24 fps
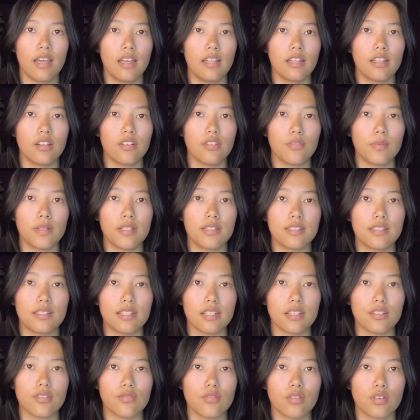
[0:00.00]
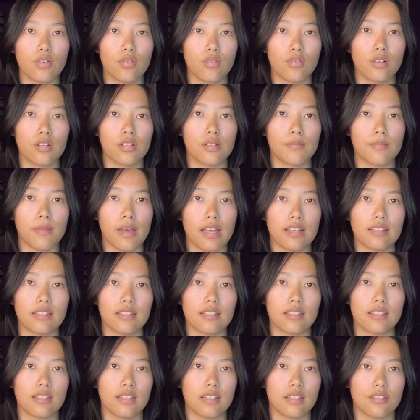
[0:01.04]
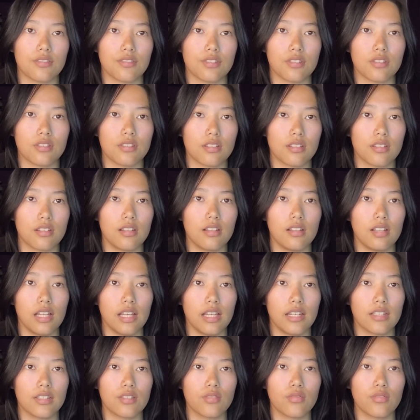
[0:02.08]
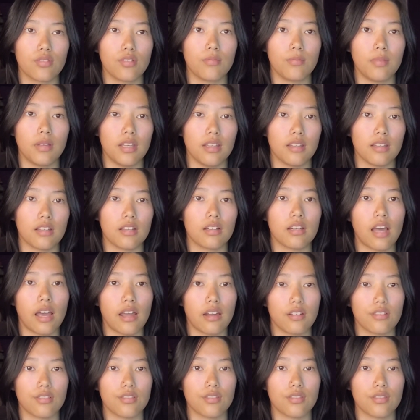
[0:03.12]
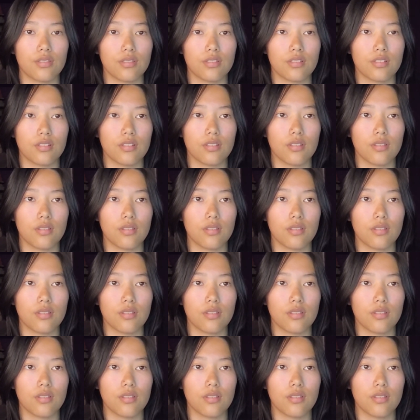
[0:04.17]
There have been 6 recorded mass extinctions, the latest one being the dinosaurs.